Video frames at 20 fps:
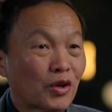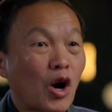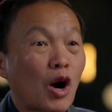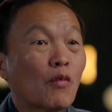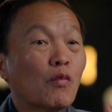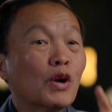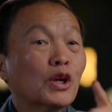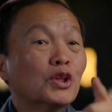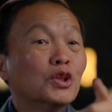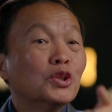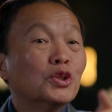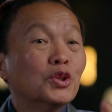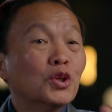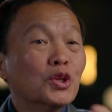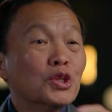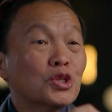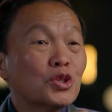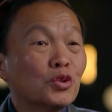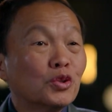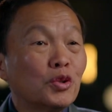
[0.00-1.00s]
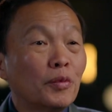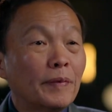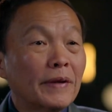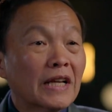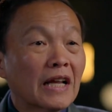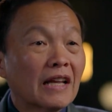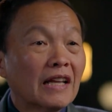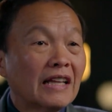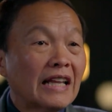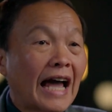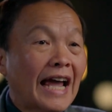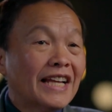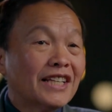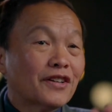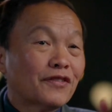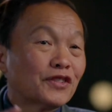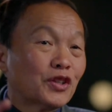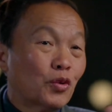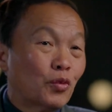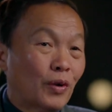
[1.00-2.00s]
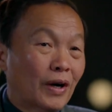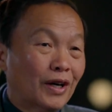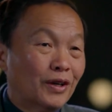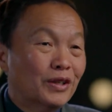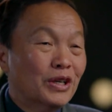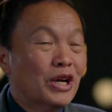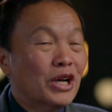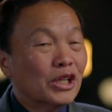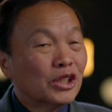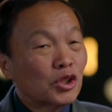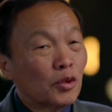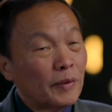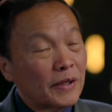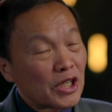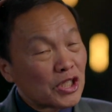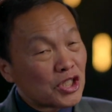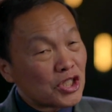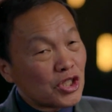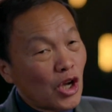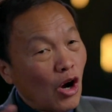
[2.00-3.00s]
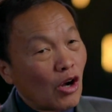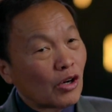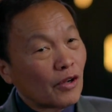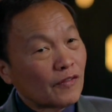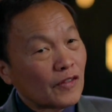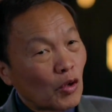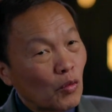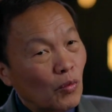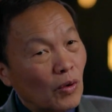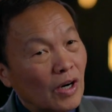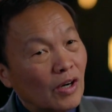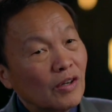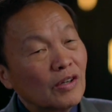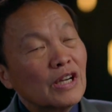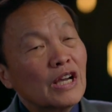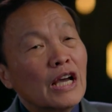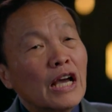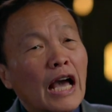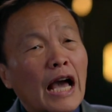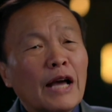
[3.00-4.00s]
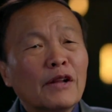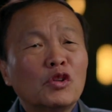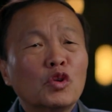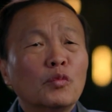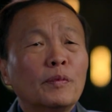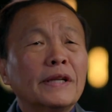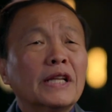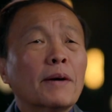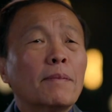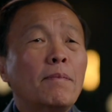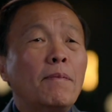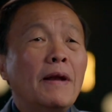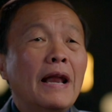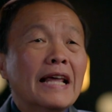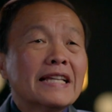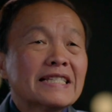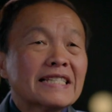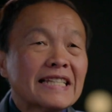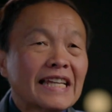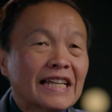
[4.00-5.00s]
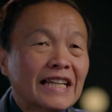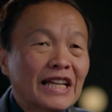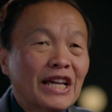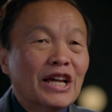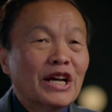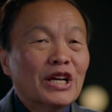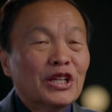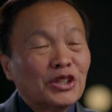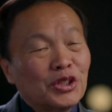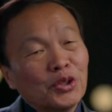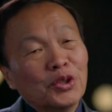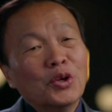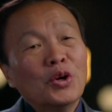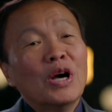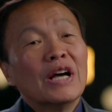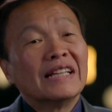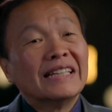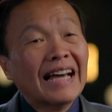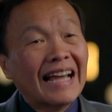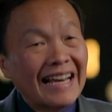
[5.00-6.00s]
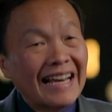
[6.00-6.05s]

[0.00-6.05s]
God wants to use you to be the light of the world, to be the salt of the world, and to be the blessing to the